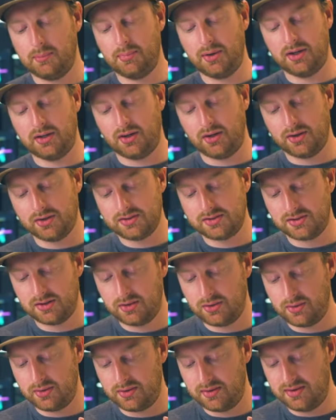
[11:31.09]
But
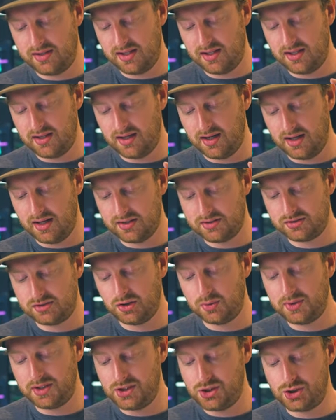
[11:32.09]
also the uh,
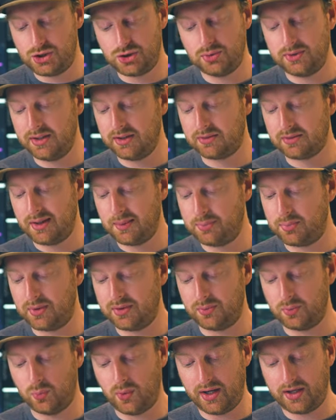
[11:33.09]
Sony shooting grip
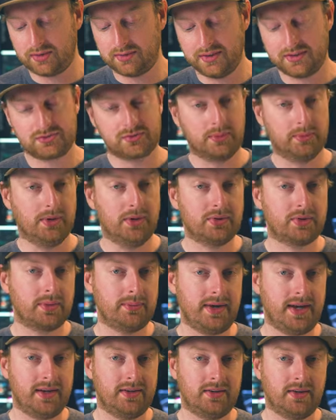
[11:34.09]
with wireless remote
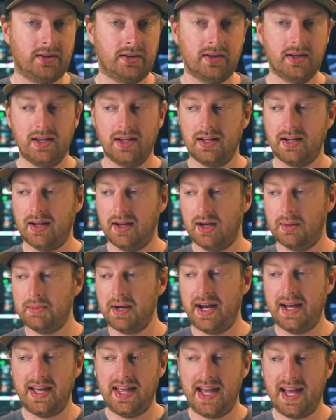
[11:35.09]
commander. Um,
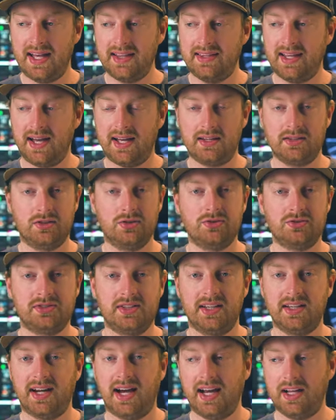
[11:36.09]
I had that and
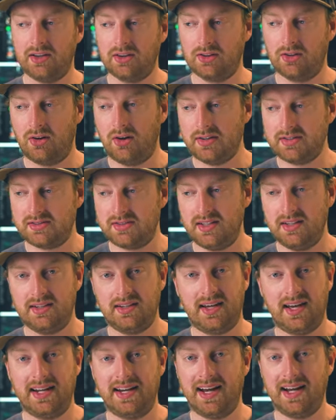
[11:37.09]
used it. I lost
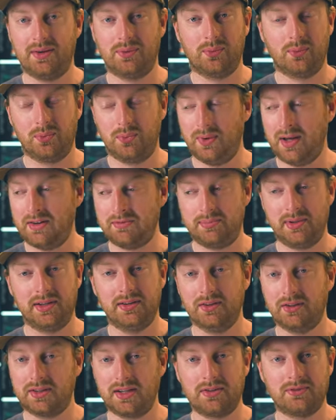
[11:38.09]
it and I have
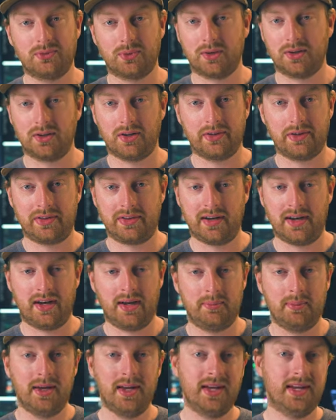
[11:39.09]
been looking for it all the
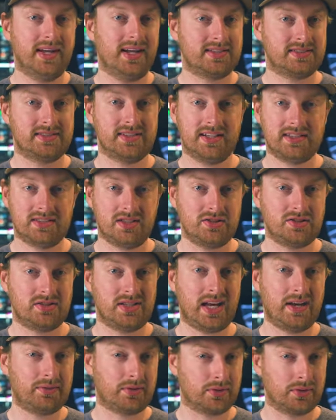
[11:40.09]
time. It's nice to
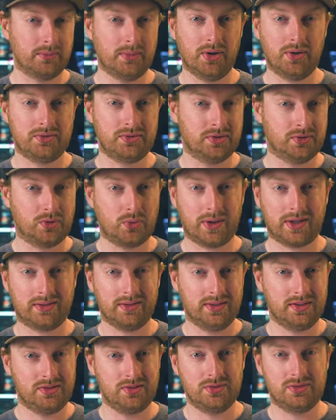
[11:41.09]
just have a remote to
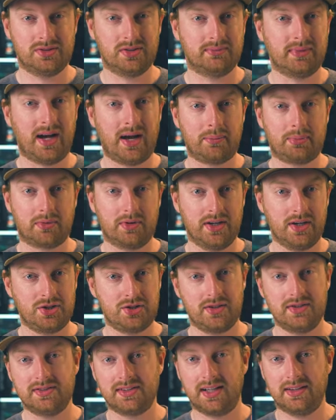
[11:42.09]
quickly do some
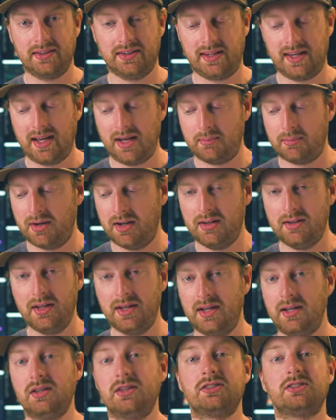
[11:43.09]
operations on the camera,
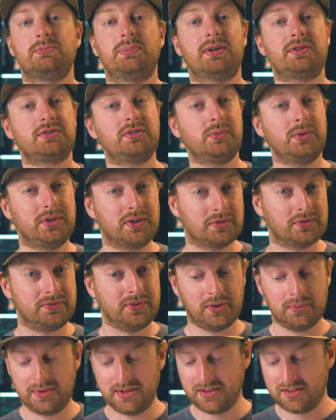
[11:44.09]
especially when you're
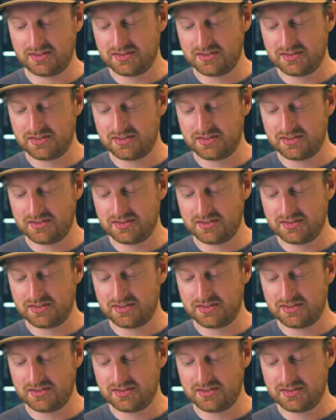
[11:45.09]
filming